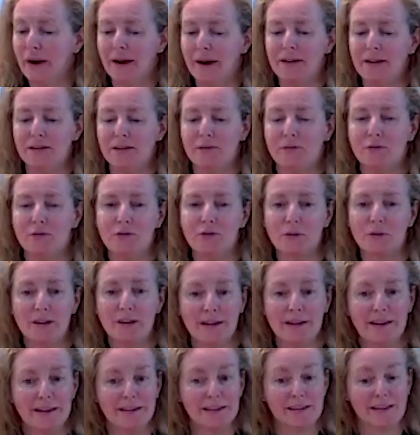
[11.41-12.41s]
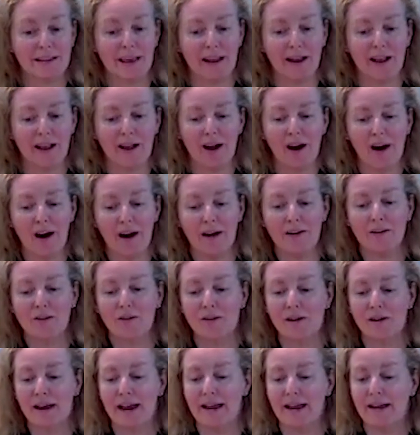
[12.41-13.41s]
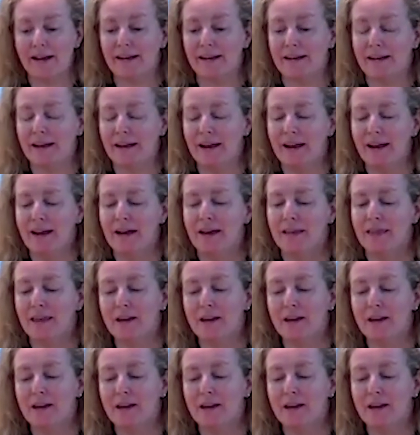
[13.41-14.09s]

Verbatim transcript: kinds of trees that God created